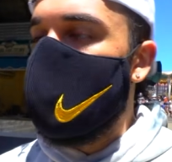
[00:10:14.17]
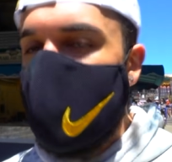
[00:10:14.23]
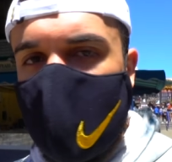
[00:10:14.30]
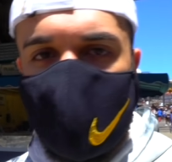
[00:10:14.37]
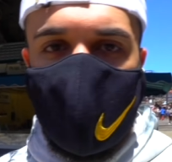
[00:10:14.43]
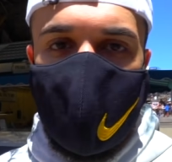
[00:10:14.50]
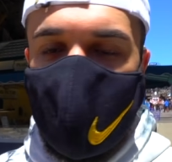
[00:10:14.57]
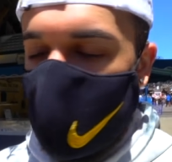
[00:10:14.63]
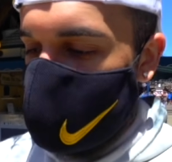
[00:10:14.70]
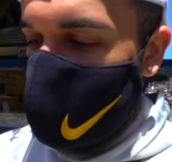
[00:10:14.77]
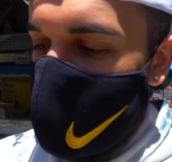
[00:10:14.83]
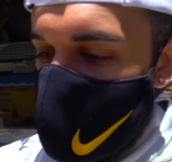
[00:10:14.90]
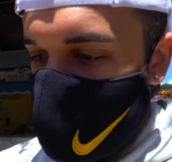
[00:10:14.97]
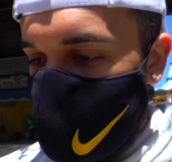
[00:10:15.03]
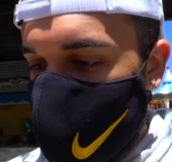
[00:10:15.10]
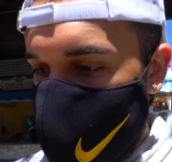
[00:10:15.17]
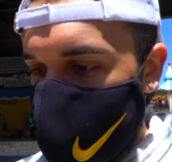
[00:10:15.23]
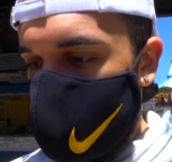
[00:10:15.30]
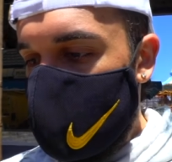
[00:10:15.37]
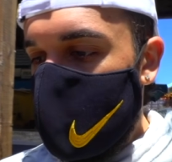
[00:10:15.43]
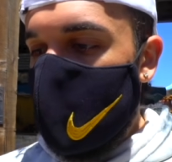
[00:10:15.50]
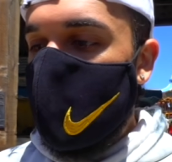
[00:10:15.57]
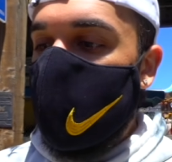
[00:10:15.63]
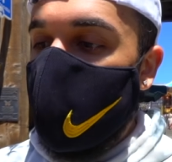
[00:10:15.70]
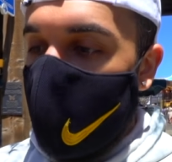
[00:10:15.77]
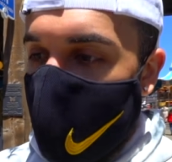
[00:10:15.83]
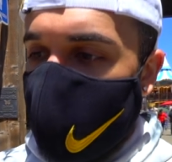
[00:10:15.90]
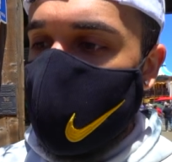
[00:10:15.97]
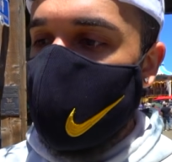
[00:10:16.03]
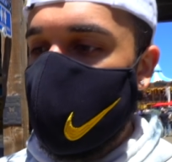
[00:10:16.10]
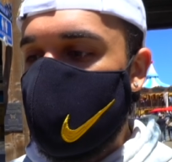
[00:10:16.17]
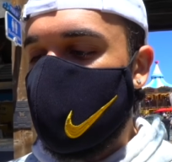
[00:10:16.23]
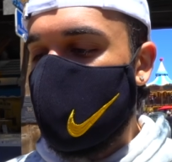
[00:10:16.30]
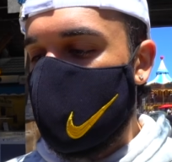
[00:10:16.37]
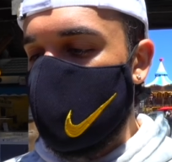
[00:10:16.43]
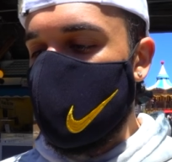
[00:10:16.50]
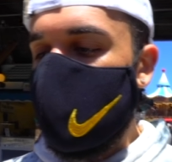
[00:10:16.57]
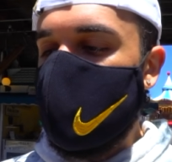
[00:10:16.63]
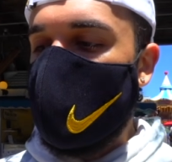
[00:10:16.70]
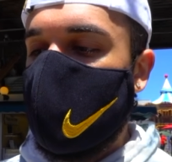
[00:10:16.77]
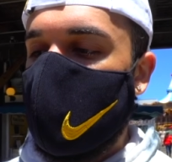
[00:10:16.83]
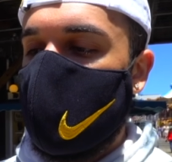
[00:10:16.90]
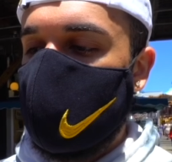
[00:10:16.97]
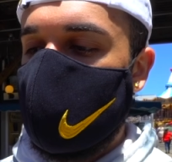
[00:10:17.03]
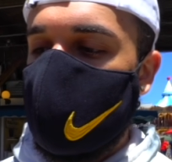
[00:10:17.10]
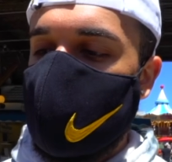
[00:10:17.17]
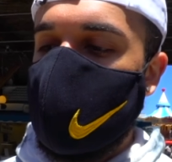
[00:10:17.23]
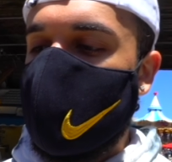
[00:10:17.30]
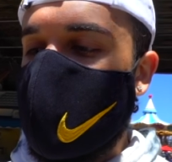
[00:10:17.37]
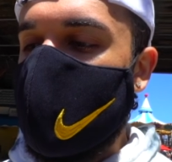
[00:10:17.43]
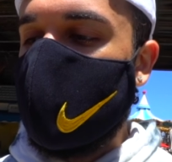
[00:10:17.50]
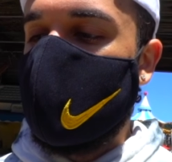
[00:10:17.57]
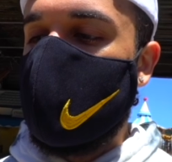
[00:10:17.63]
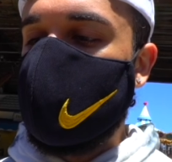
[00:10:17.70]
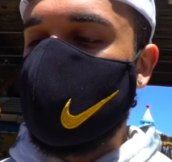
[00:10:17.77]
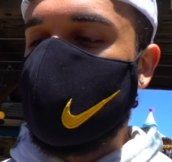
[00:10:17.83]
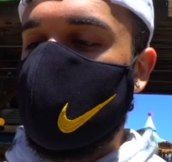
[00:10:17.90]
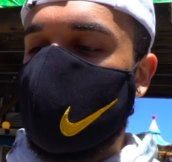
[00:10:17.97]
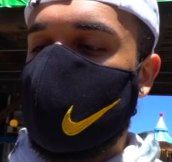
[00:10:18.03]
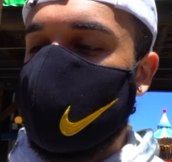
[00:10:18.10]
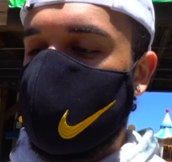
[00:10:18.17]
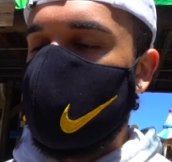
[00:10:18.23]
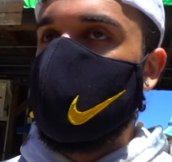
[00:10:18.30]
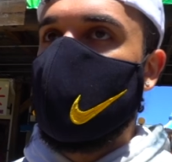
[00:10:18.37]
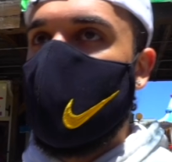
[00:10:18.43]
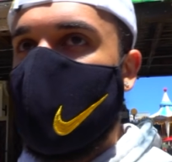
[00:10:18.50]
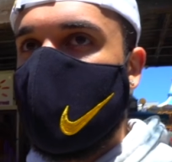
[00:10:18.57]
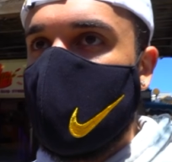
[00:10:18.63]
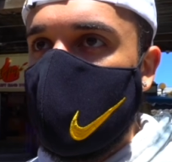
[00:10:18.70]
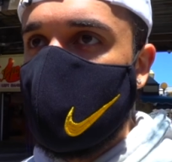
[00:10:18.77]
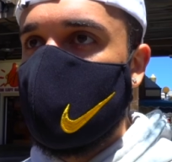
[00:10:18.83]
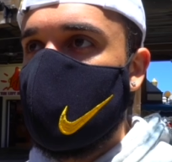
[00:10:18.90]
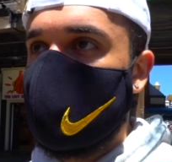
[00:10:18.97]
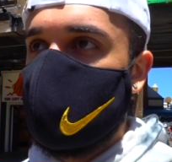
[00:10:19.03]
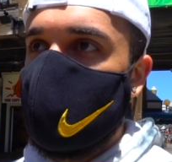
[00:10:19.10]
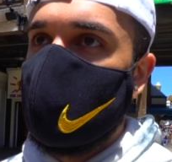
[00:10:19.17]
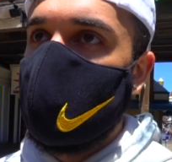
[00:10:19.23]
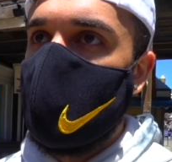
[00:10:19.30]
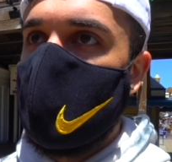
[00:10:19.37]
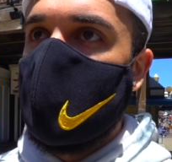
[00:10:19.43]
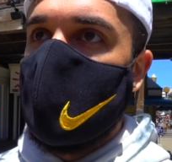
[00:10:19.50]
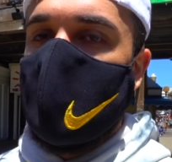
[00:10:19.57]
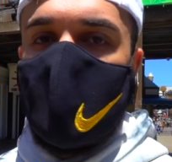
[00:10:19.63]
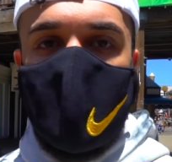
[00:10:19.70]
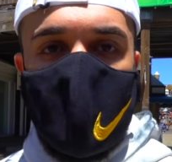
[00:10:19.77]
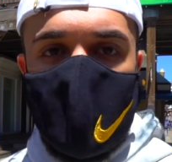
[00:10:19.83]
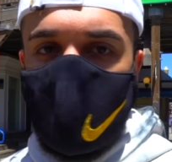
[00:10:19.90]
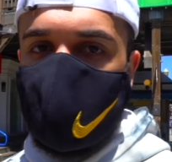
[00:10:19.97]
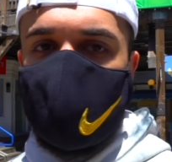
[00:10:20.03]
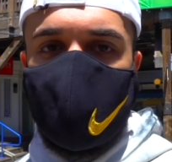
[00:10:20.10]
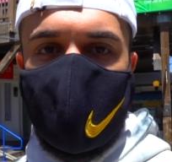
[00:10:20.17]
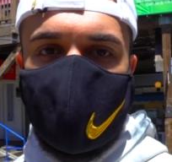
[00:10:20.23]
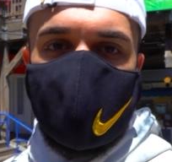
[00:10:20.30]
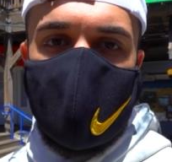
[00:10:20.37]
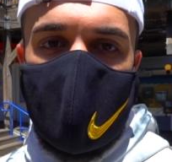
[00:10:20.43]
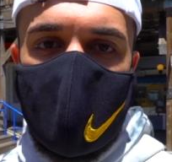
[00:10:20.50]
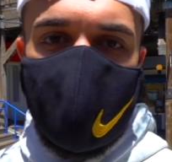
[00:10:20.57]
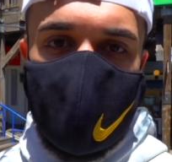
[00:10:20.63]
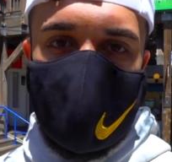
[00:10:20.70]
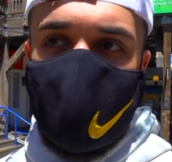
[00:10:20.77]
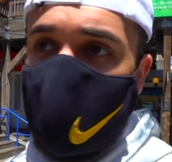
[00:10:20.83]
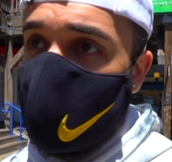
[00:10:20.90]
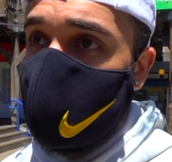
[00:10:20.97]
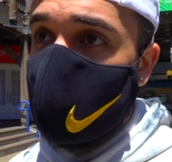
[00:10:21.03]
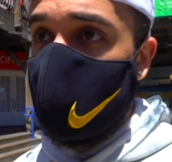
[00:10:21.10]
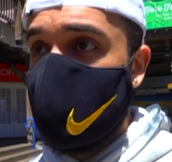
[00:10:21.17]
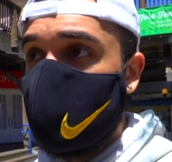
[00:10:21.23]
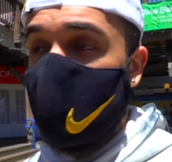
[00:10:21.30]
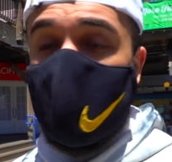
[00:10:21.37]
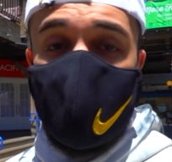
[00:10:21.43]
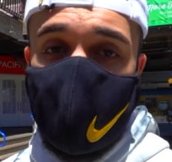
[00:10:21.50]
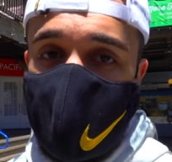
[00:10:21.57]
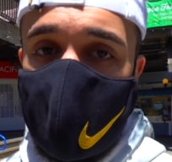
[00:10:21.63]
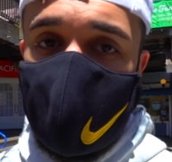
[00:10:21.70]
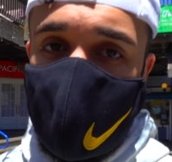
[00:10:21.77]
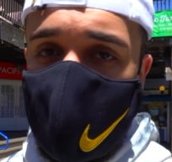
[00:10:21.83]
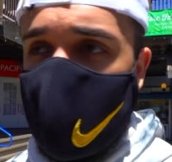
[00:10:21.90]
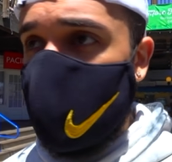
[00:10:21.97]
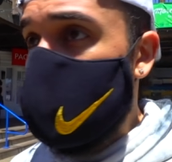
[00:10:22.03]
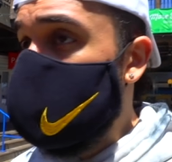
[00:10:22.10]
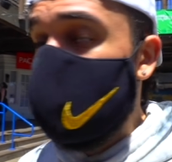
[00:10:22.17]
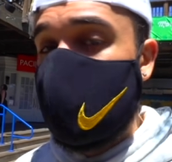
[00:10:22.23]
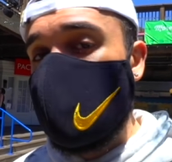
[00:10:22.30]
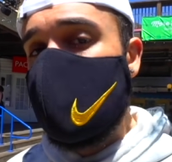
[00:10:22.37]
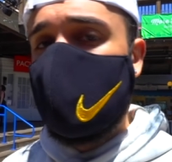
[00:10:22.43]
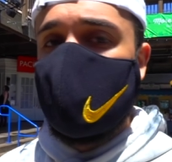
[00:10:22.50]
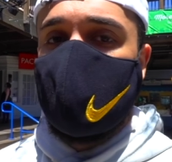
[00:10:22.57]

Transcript: Big boy again, dude. Weather boosted community day too. You can't coach this. You can't coach this, dude. This is the best day ever. Well, it's, it's gonna be. It will be soon.